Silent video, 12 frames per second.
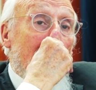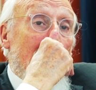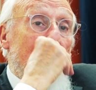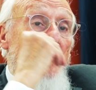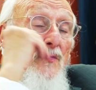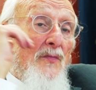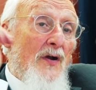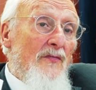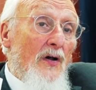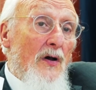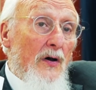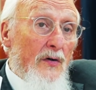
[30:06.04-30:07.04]
from Rav
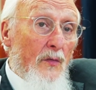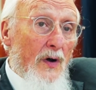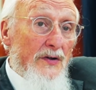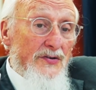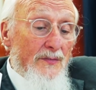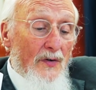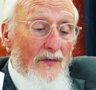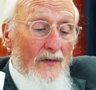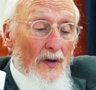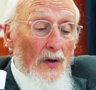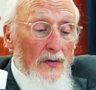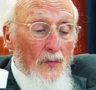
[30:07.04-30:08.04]
Elchanan Wasserman. Rav
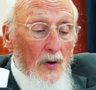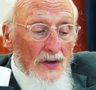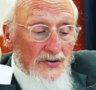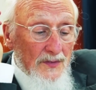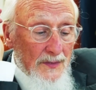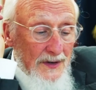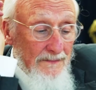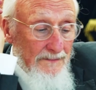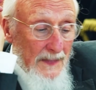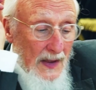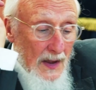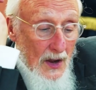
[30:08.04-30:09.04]
Elchanan Wasserman
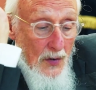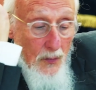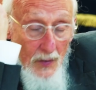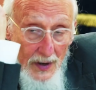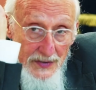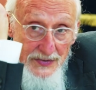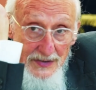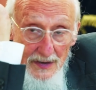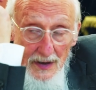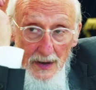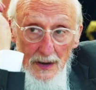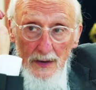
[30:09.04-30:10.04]
was
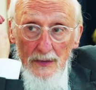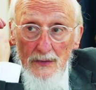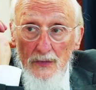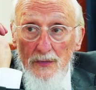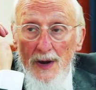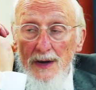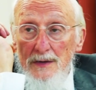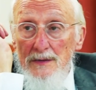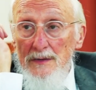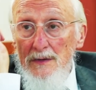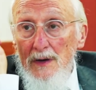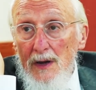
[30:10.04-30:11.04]
a
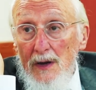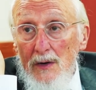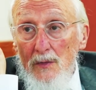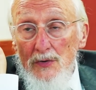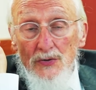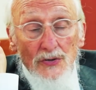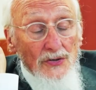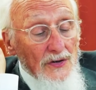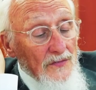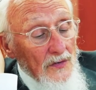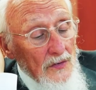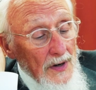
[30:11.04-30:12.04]
great Rosh
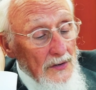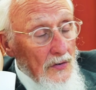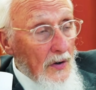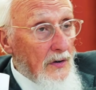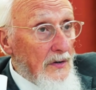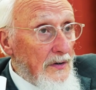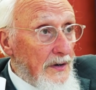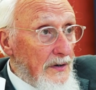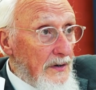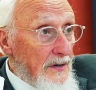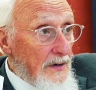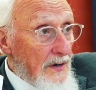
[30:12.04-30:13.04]
Hashiva, great Gadol
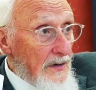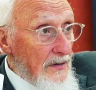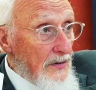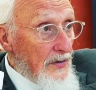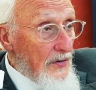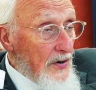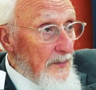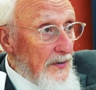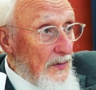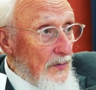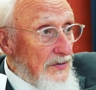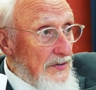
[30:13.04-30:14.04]
in Europe. He
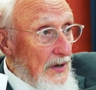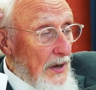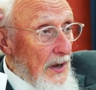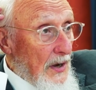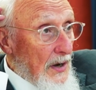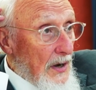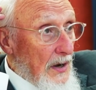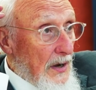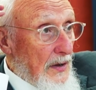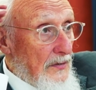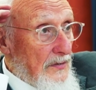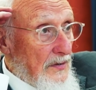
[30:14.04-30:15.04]
was
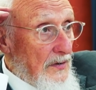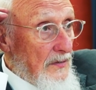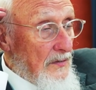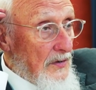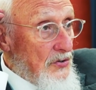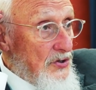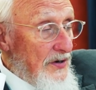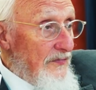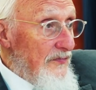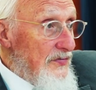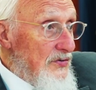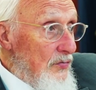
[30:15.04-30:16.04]
the chief
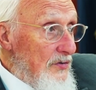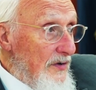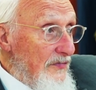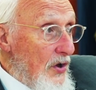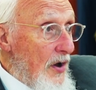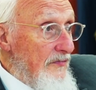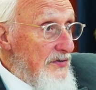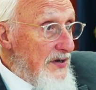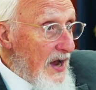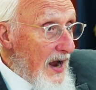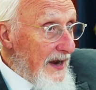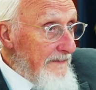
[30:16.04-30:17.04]
student of the Chafetz
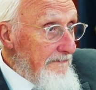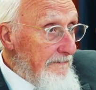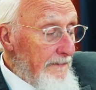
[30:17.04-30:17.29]
Chaim,